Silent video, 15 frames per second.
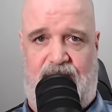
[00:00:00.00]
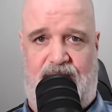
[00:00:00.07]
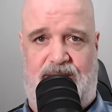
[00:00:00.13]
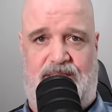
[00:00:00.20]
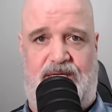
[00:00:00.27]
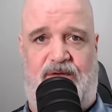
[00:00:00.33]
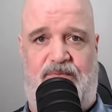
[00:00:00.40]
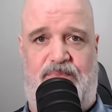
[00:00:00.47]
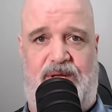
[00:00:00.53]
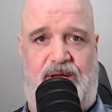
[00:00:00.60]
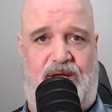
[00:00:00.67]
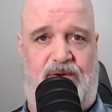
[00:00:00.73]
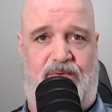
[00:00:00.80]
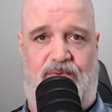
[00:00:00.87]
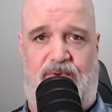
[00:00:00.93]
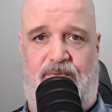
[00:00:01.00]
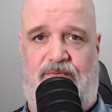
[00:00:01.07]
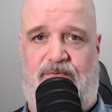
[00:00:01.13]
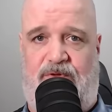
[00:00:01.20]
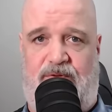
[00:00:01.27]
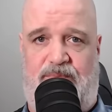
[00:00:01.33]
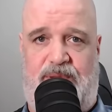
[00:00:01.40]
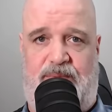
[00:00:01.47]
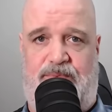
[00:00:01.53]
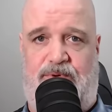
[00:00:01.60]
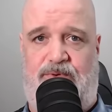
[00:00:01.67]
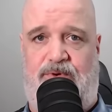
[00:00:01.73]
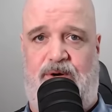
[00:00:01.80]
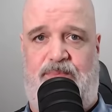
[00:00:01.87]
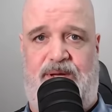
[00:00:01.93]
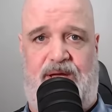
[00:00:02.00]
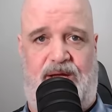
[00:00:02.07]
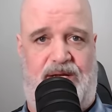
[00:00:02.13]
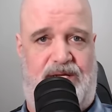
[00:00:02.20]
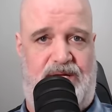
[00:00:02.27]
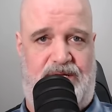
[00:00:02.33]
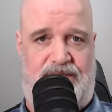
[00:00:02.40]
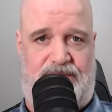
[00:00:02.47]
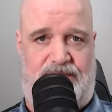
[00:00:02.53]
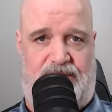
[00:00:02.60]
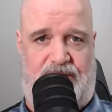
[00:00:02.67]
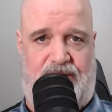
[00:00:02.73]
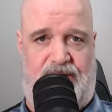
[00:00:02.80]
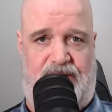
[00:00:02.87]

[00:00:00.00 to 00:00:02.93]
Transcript: instead of being in a room full of people who are paying attention.